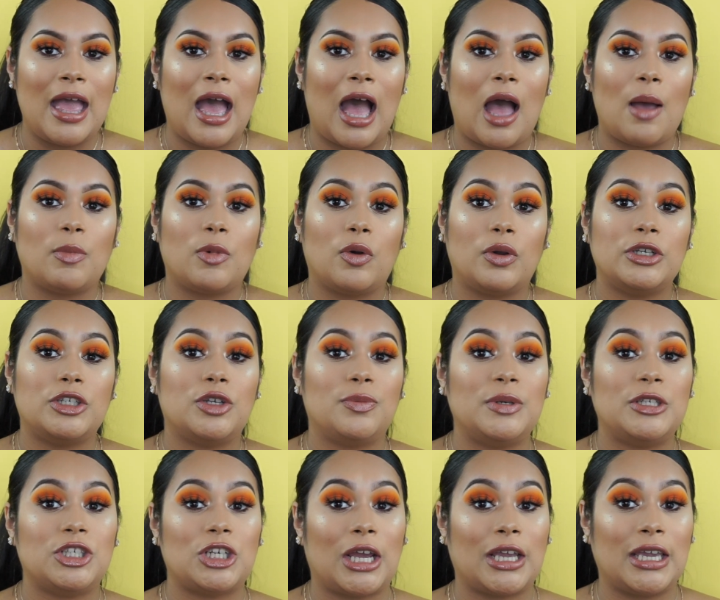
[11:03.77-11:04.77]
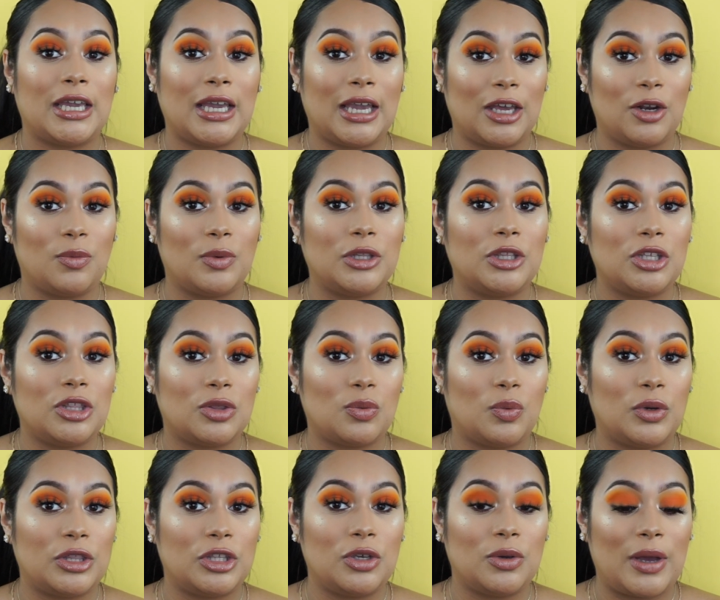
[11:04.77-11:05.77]
I'm going to be checking in
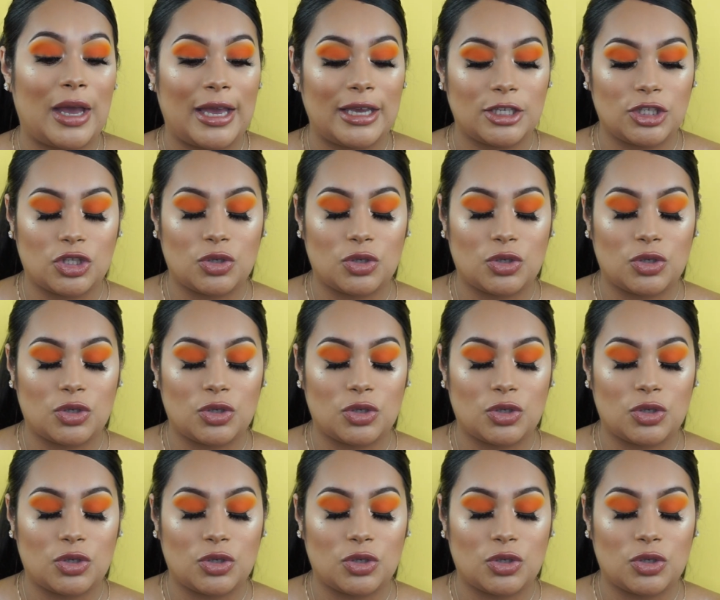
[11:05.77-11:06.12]
with you guys